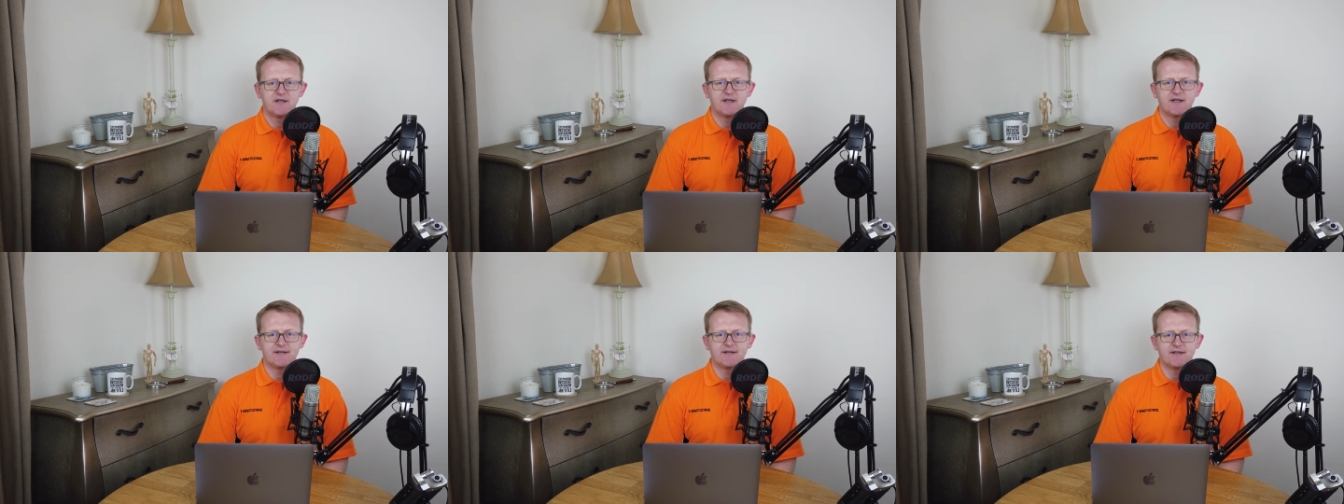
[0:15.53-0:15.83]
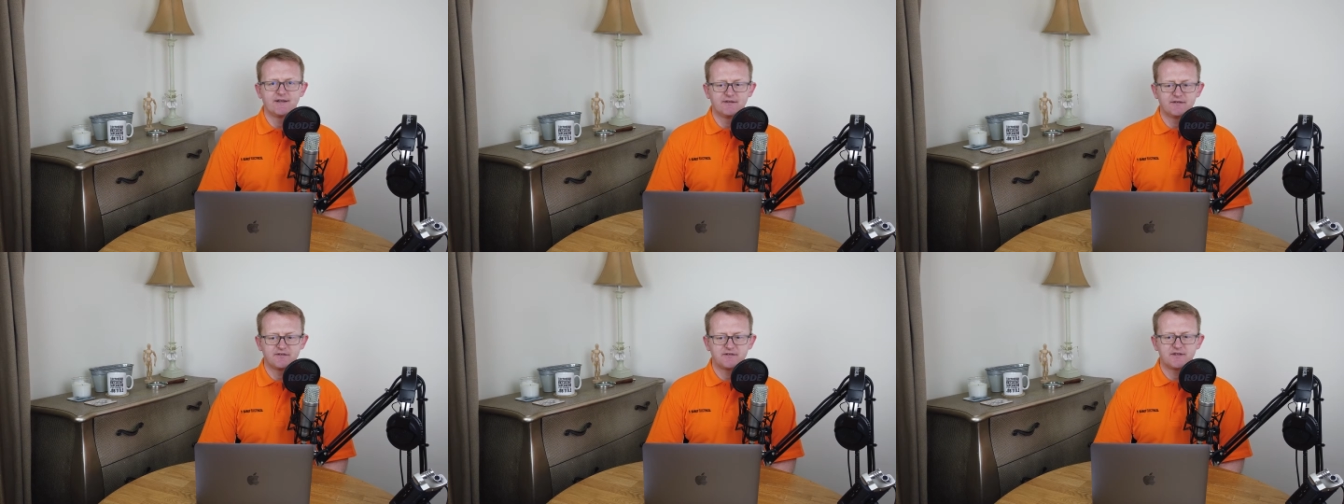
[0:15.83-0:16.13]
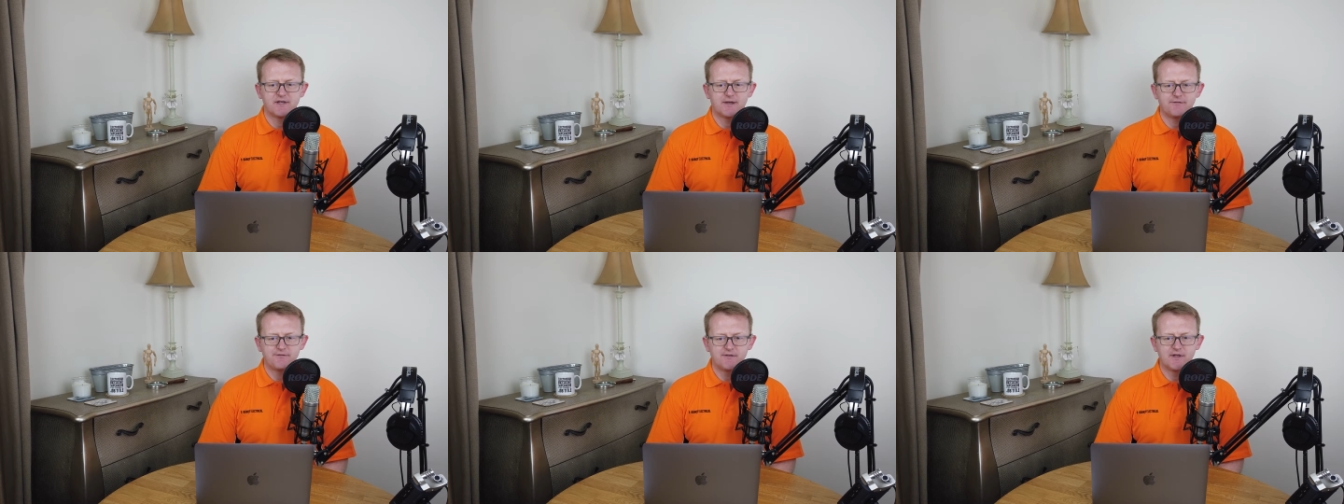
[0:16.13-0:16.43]
it is
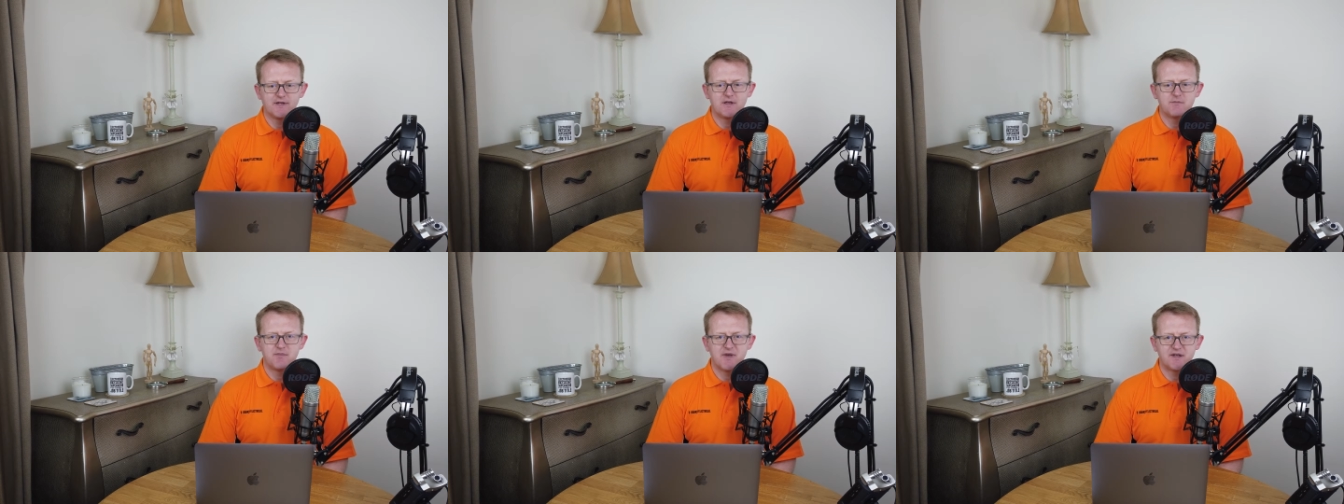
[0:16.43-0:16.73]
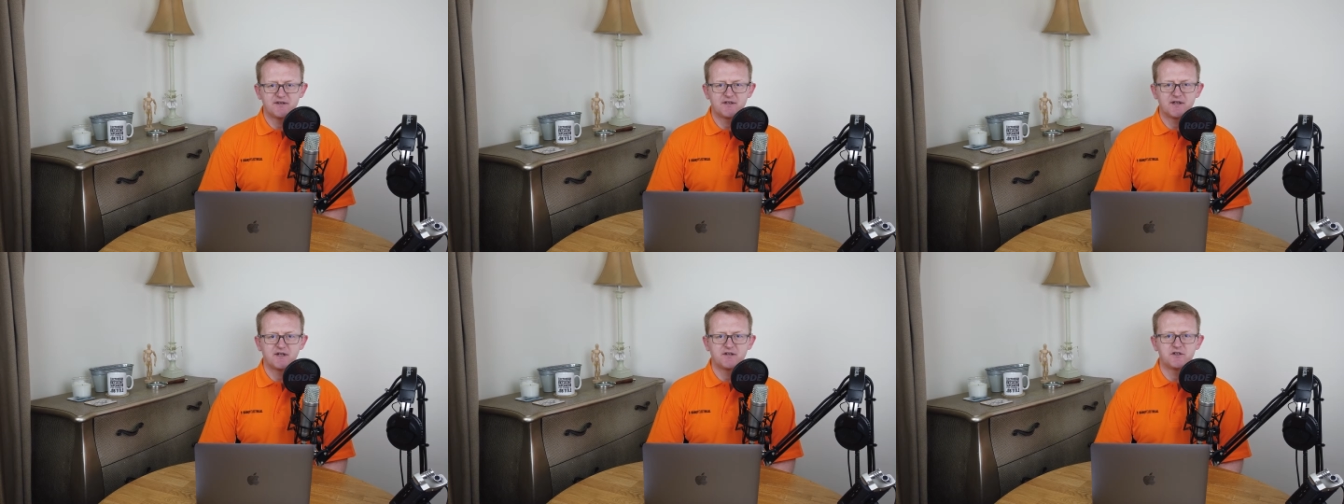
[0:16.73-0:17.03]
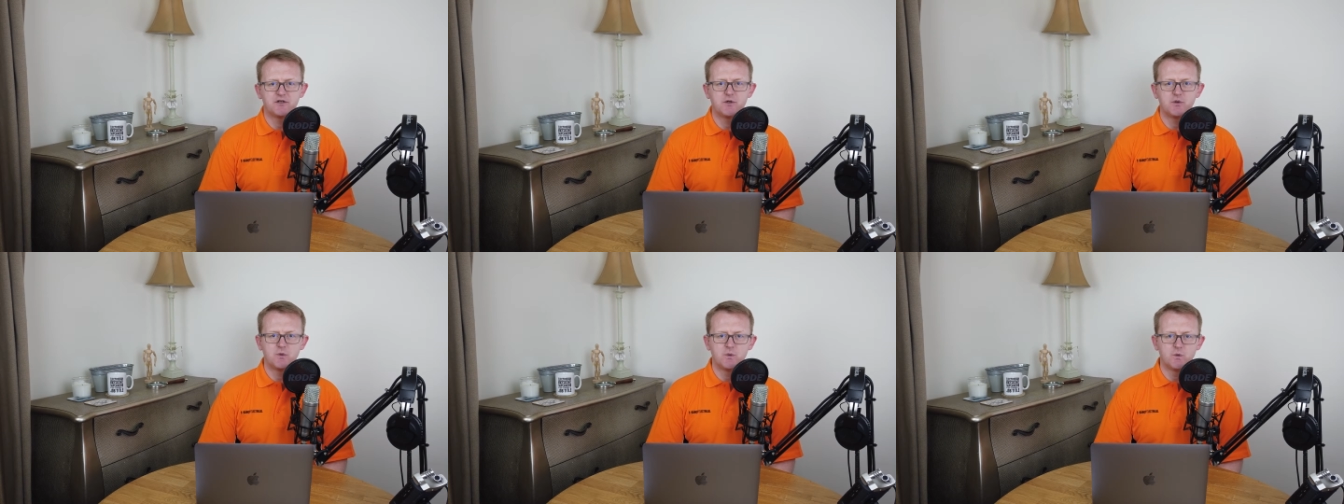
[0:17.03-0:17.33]
definitely better
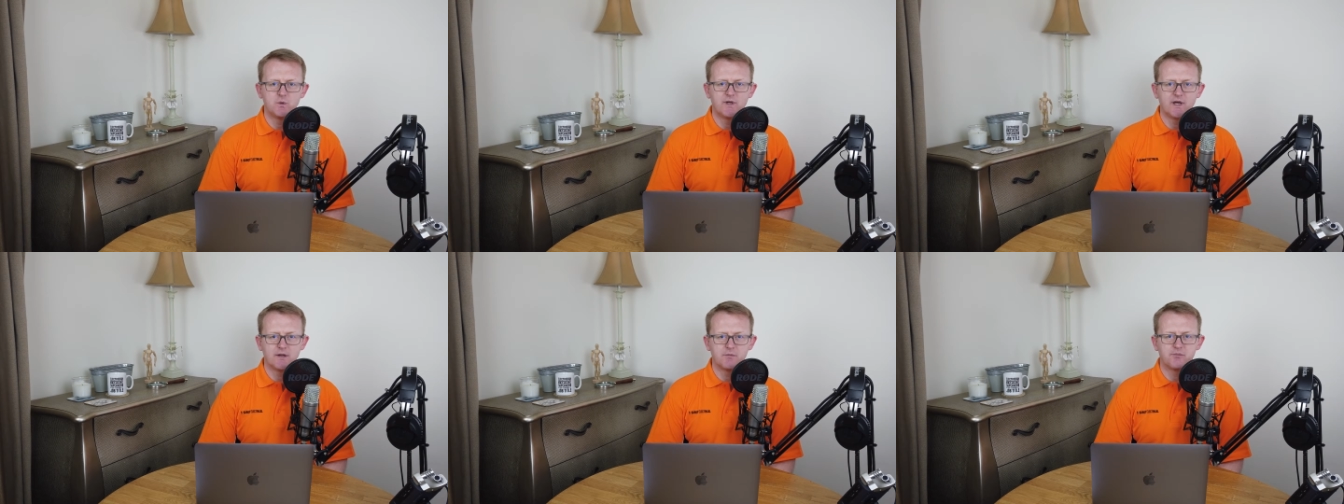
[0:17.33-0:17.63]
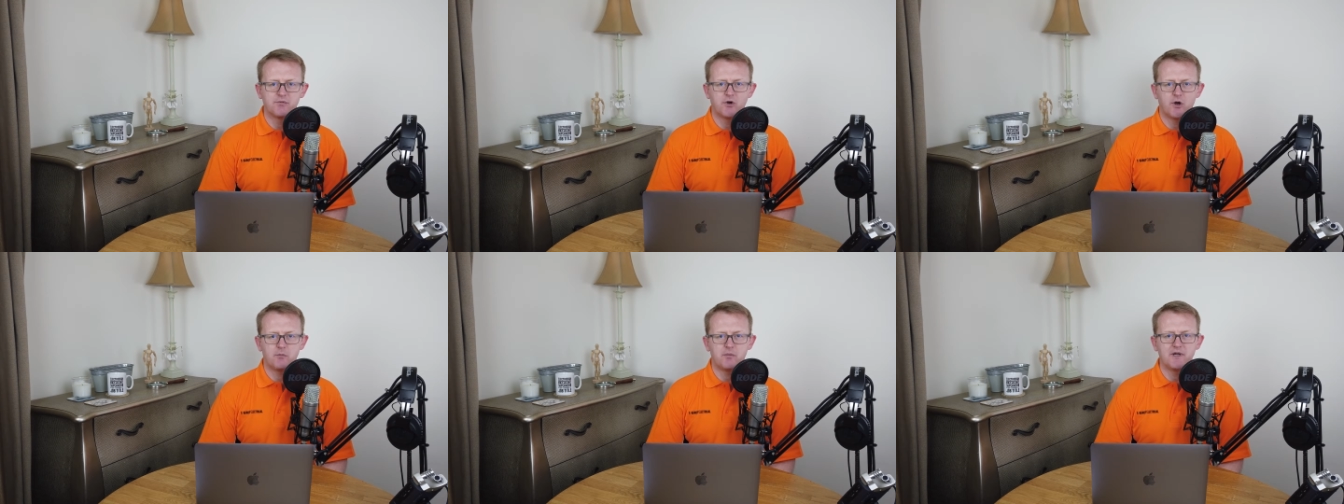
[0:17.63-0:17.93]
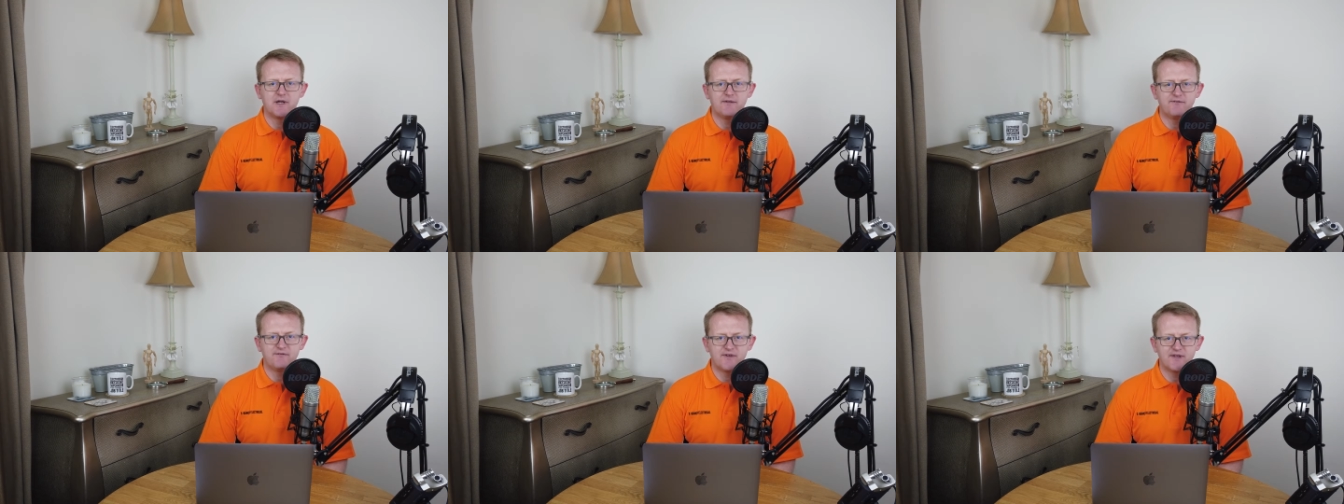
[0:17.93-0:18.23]
to get
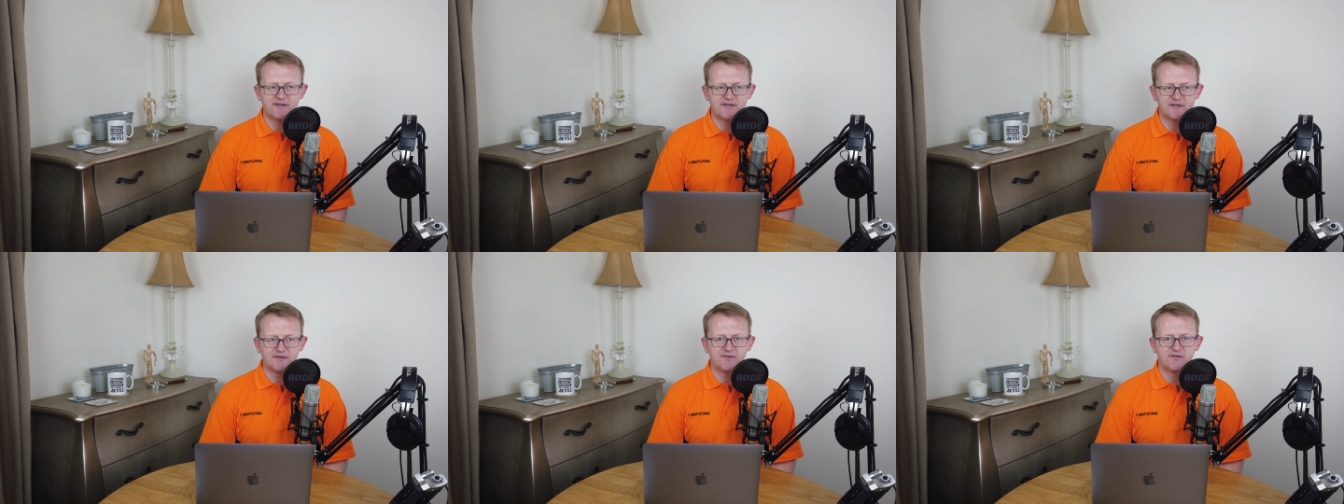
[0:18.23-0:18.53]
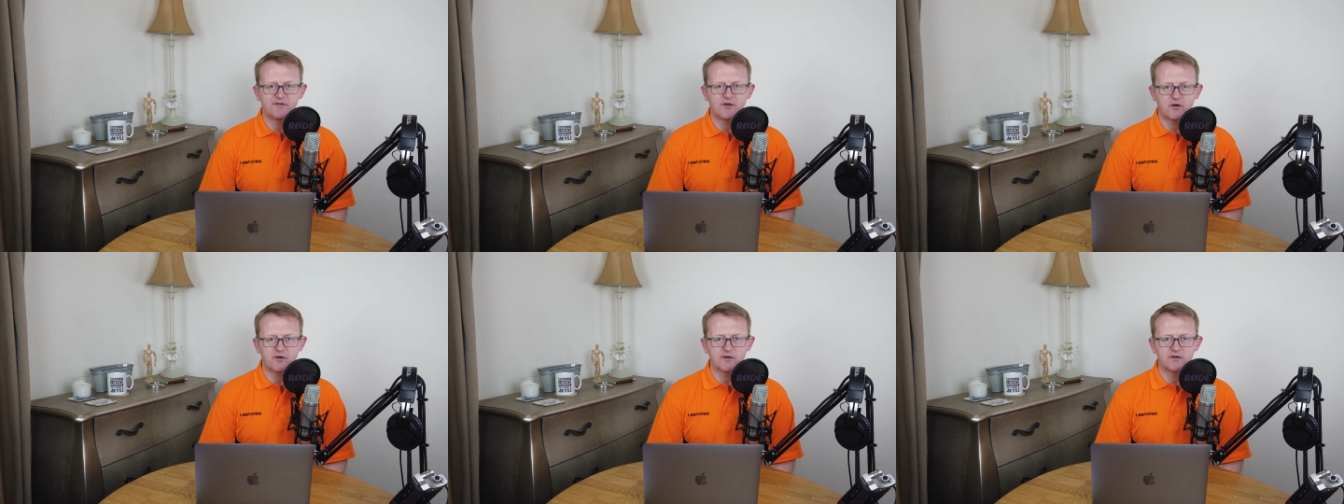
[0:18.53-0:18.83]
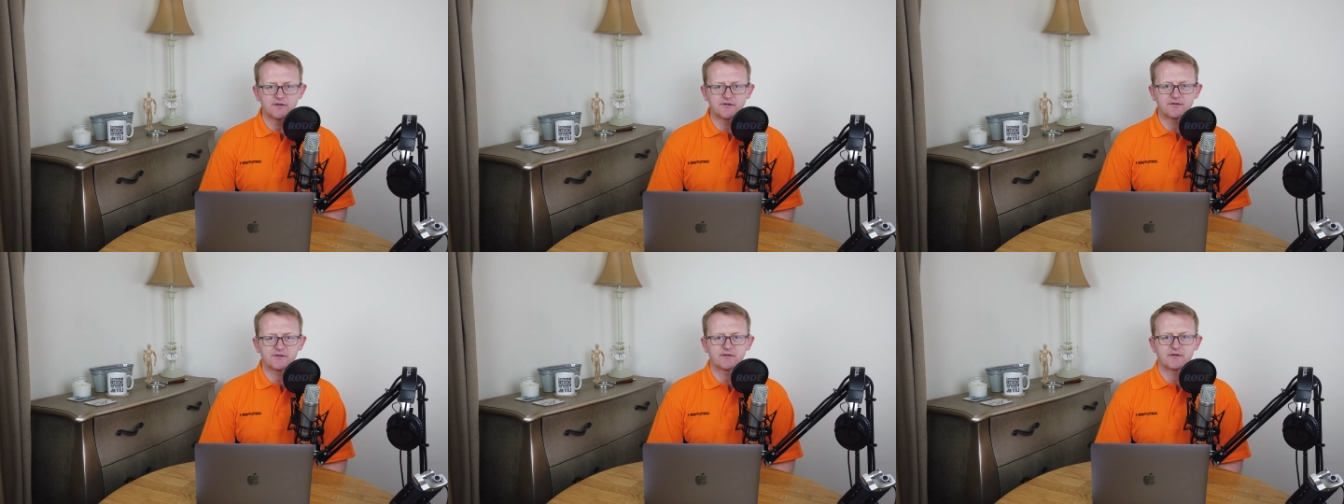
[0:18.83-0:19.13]
properly fitted
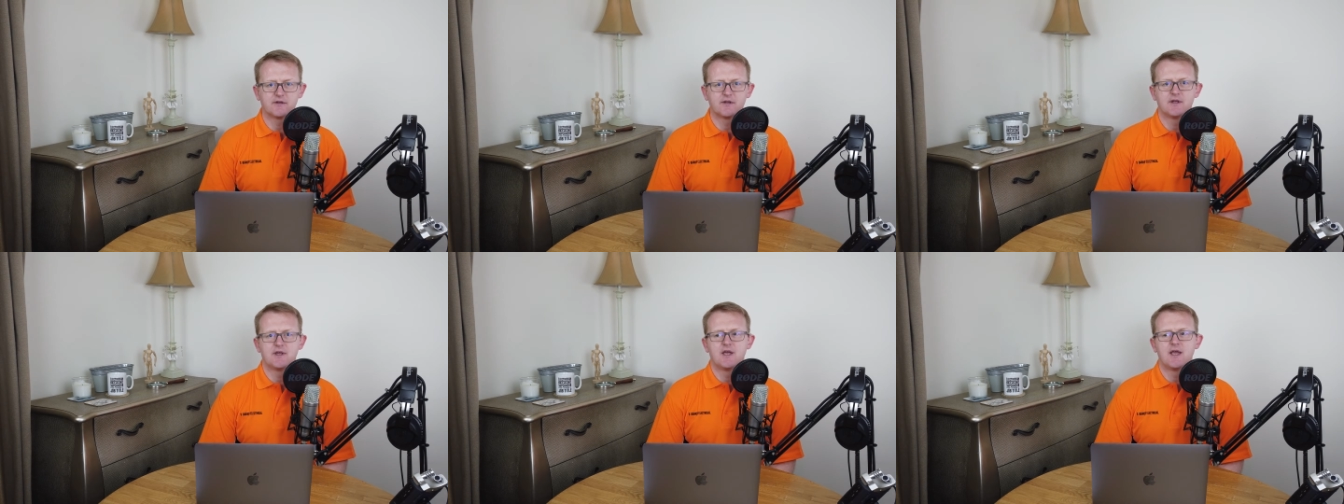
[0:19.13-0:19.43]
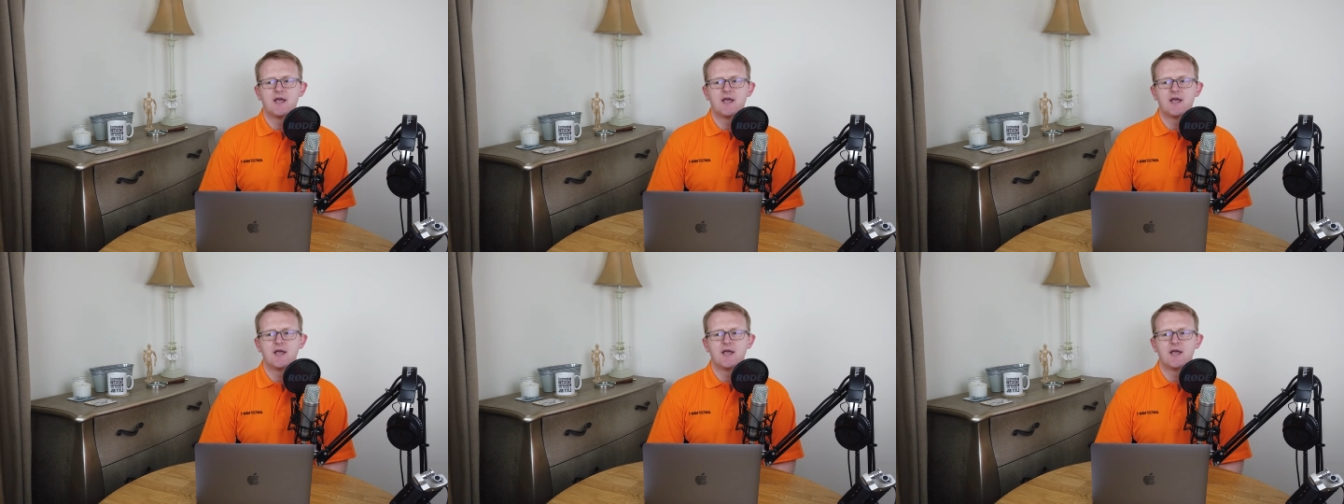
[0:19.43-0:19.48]
sockets